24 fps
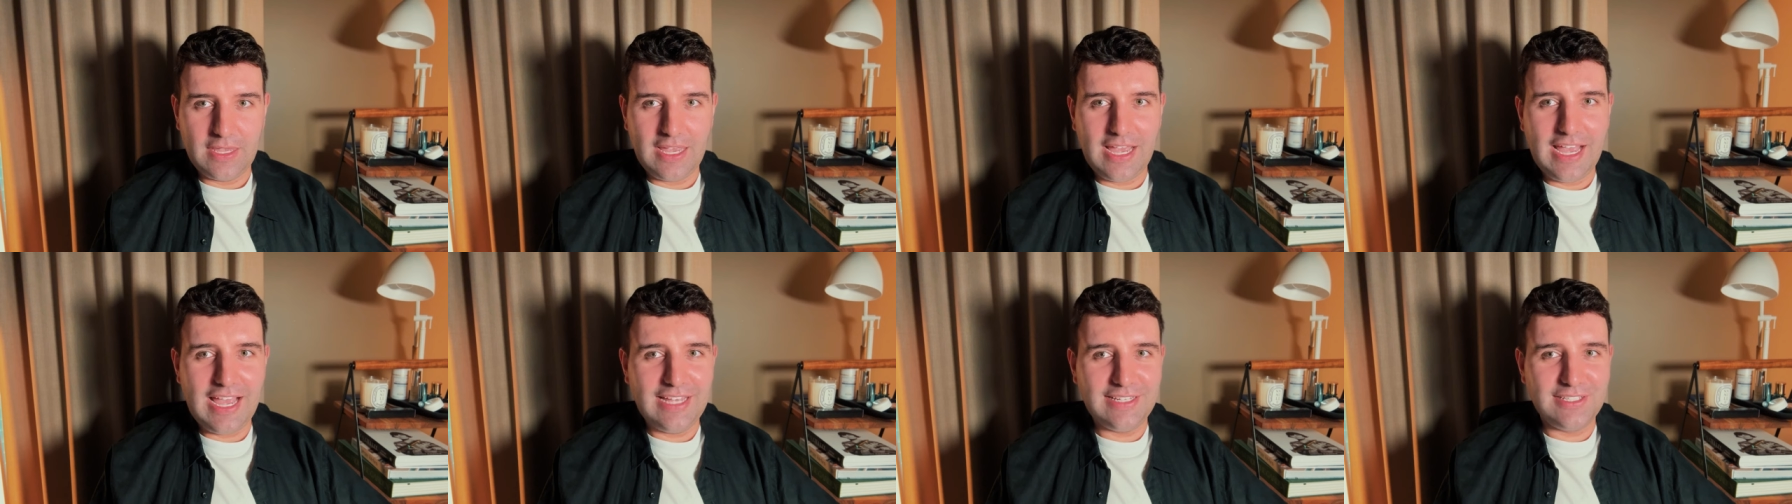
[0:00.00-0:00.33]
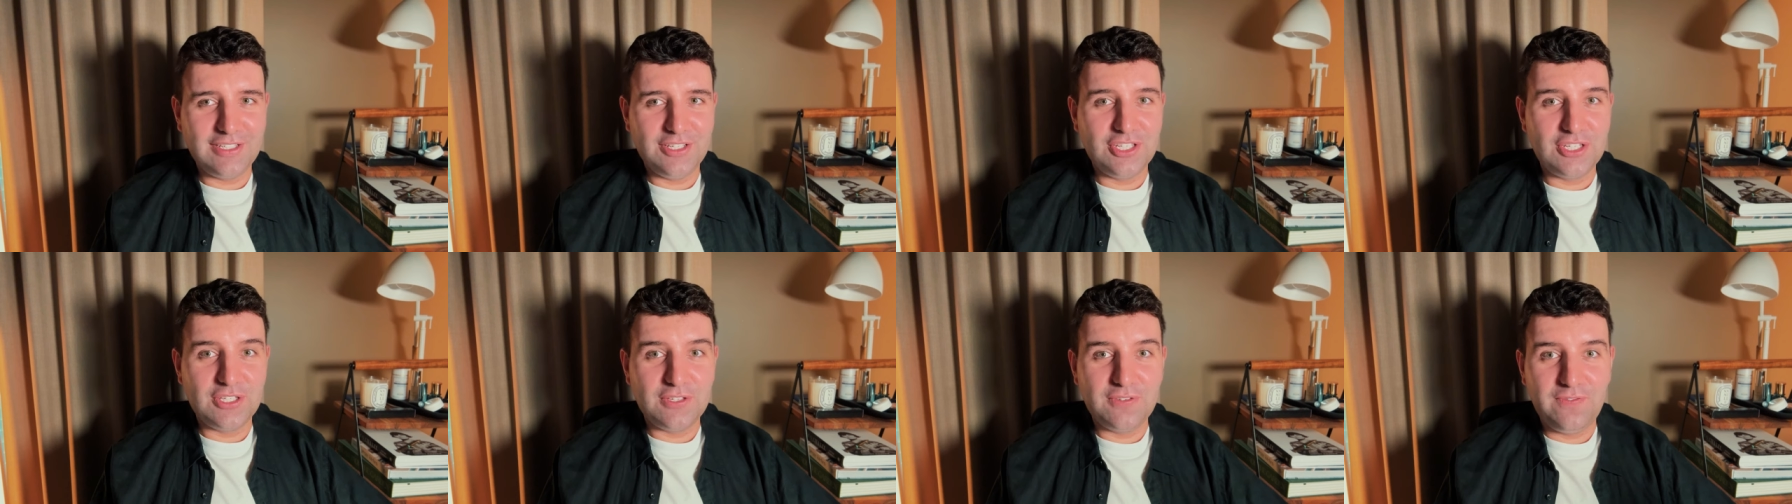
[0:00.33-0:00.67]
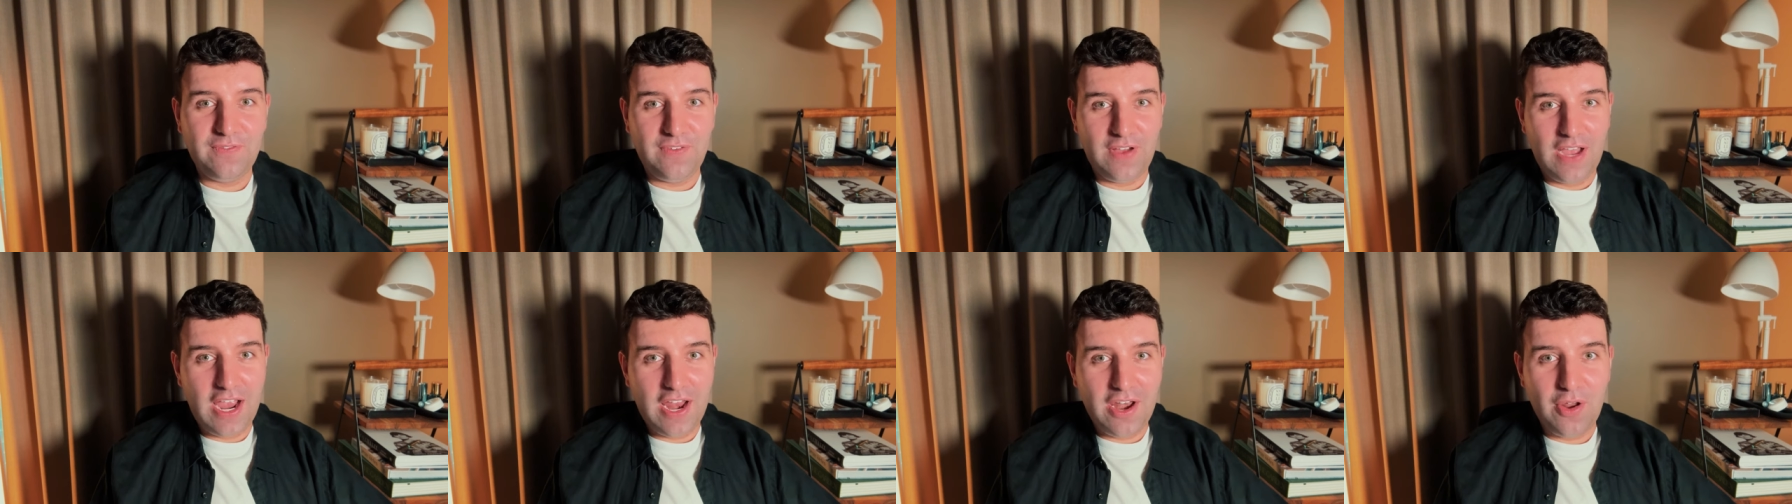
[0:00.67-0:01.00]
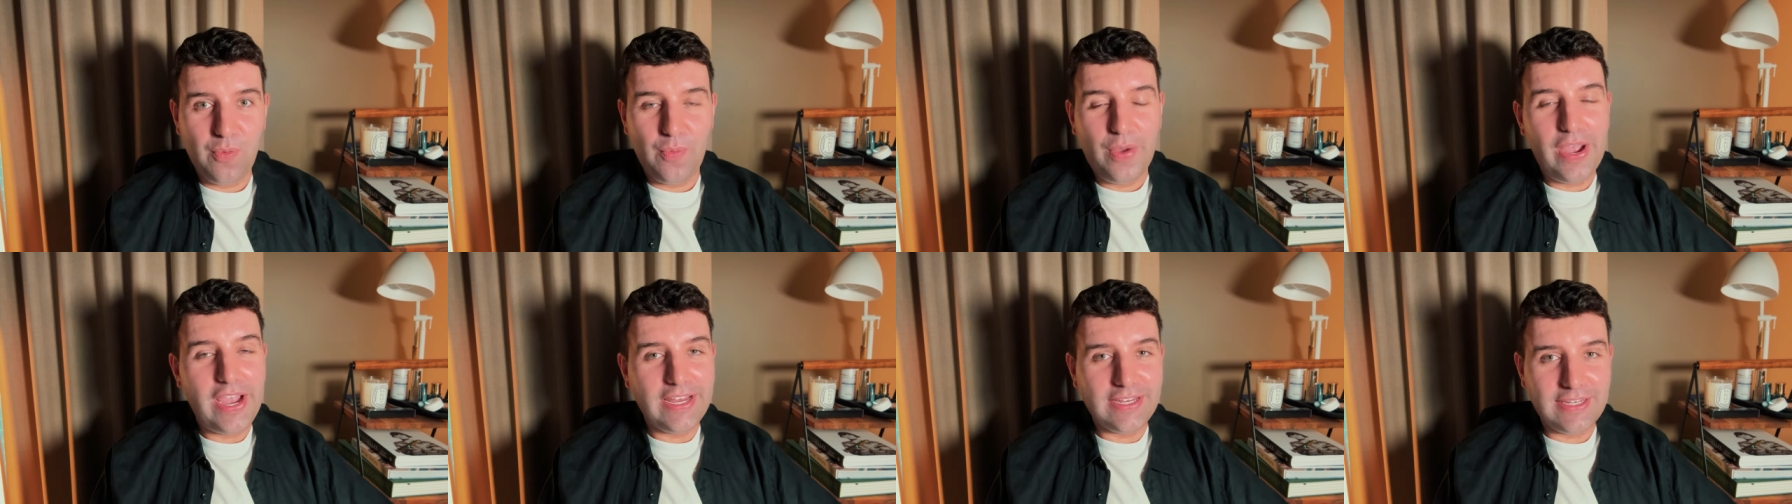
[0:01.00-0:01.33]
I had to just find
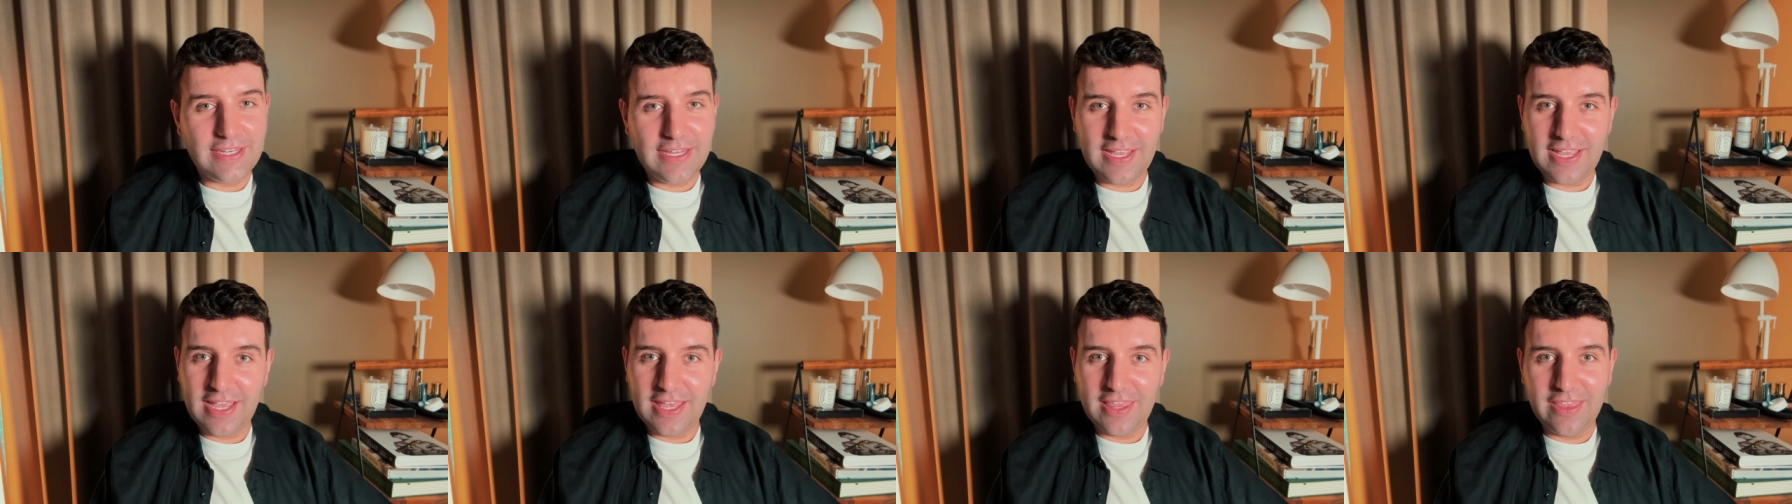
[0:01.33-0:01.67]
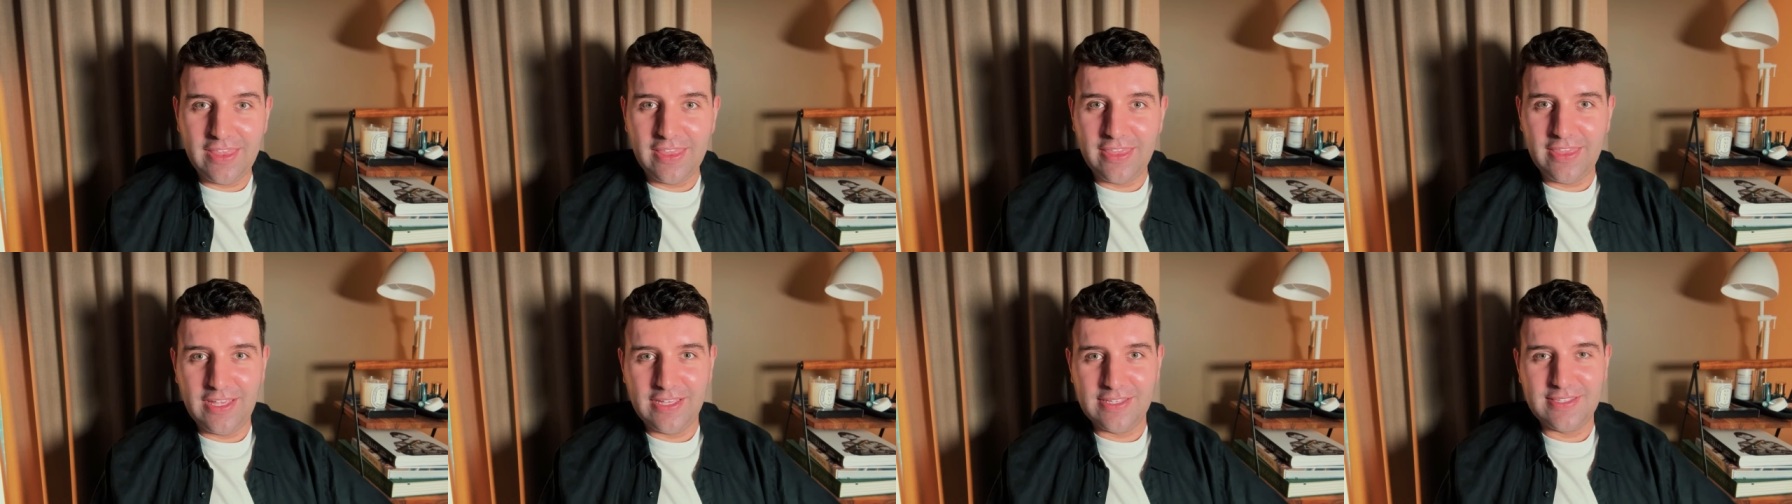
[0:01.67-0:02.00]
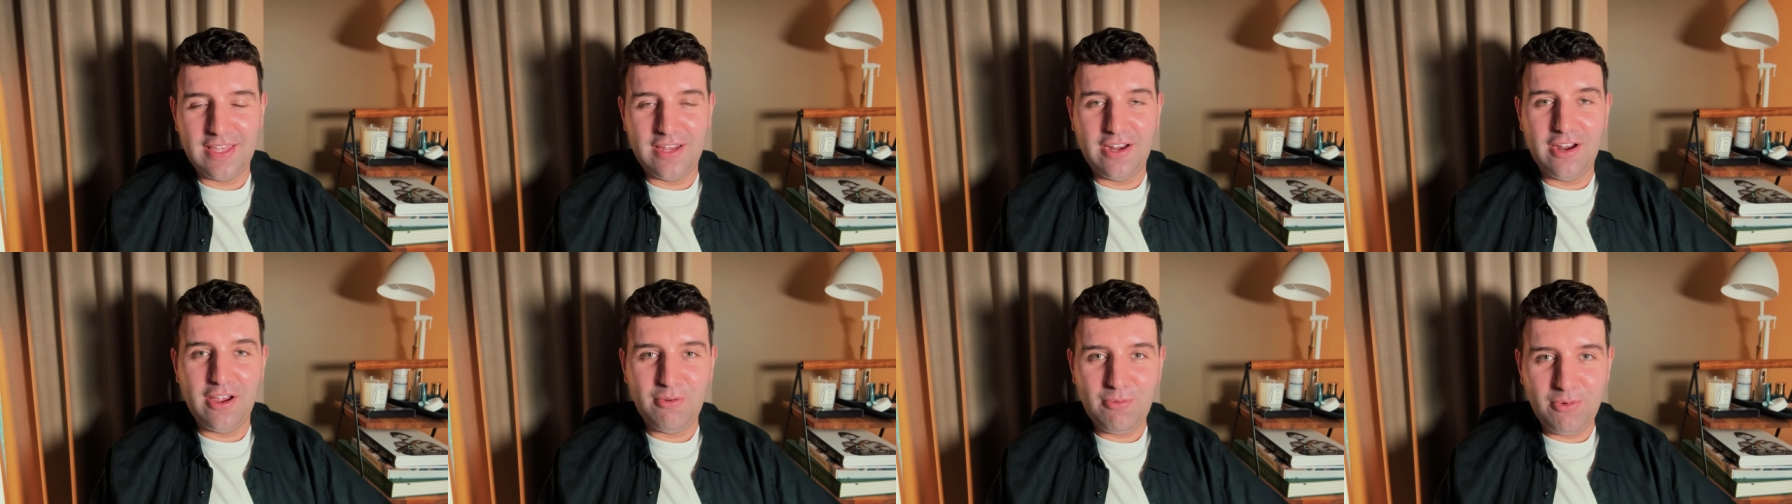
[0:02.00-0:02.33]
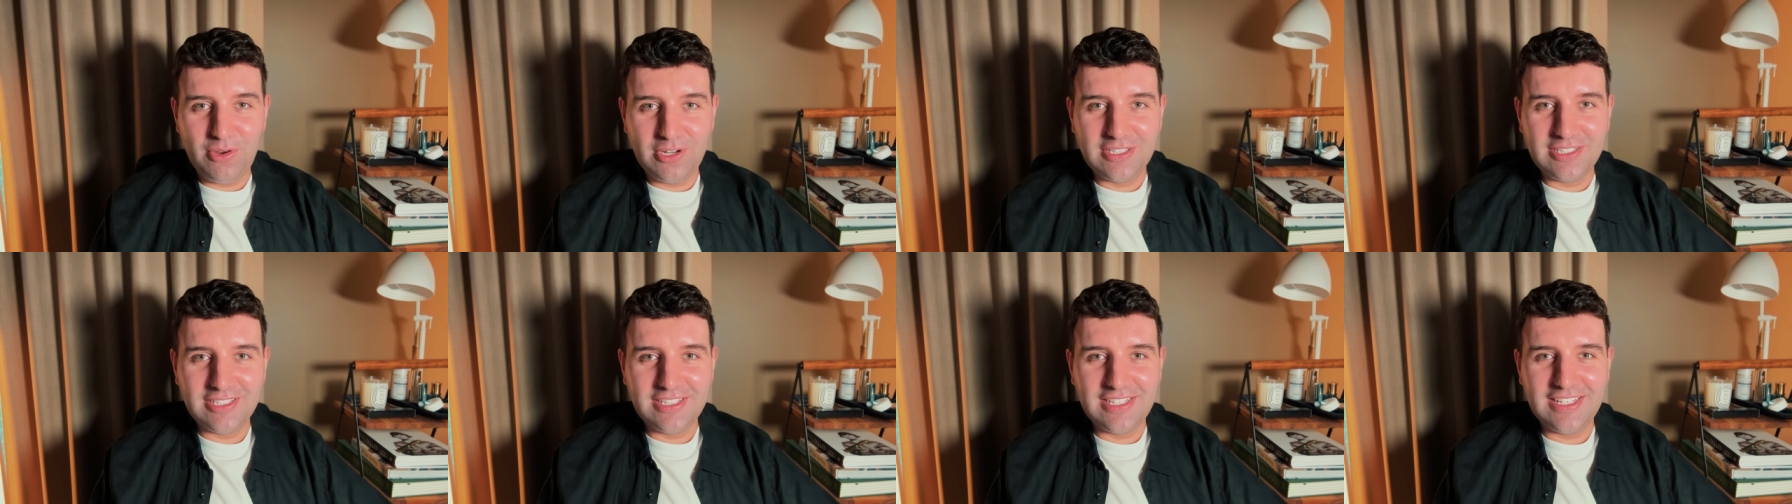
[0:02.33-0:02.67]
a way to get the things that I
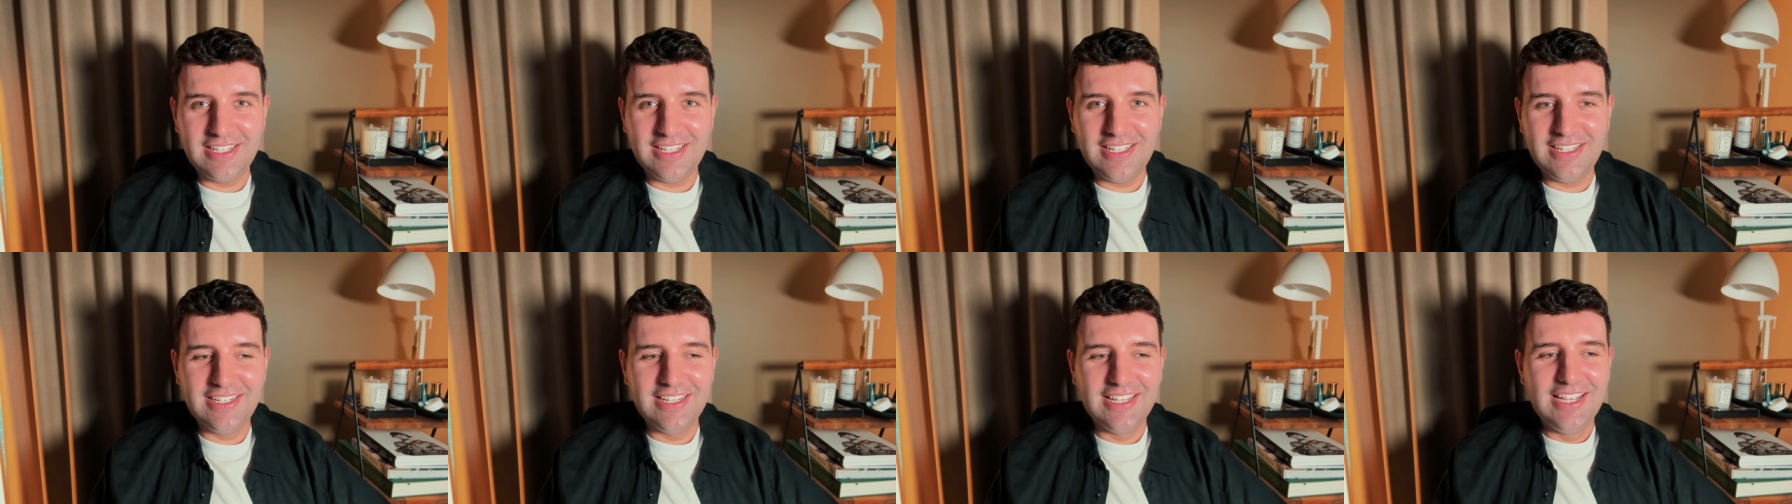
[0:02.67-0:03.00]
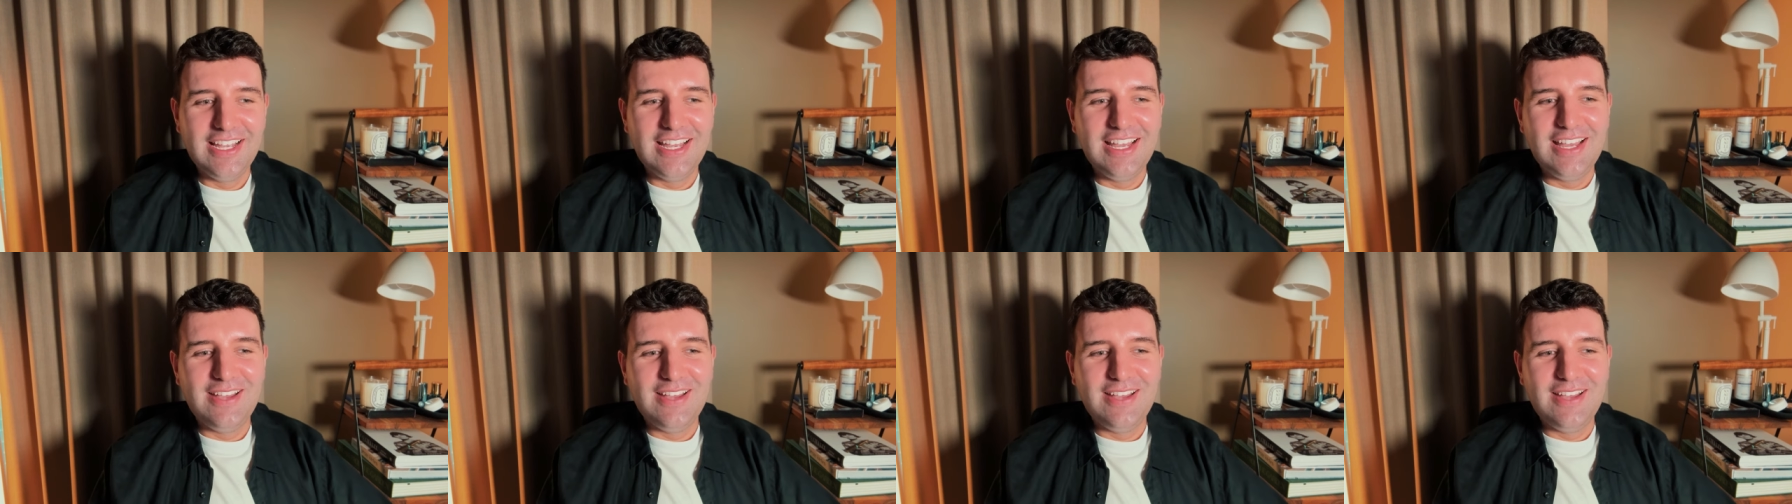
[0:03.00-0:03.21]
wanted,